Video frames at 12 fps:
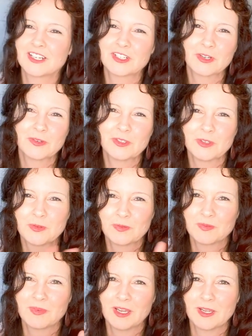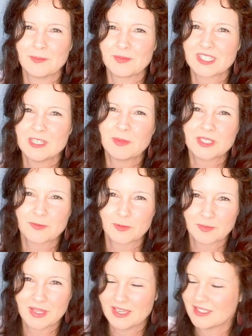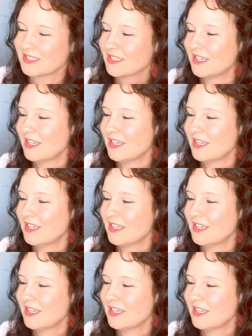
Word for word: I showed you um, snippets from that